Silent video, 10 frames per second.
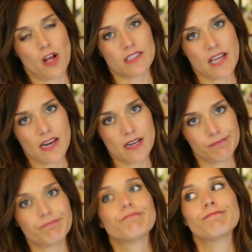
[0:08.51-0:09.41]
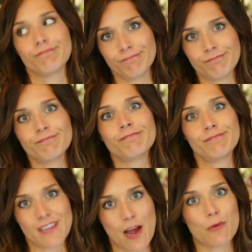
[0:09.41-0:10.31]
sauce on it?
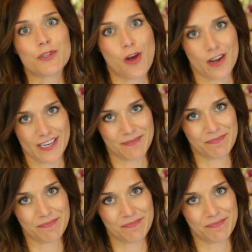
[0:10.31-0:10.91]
Mm-hmm, now we're talking.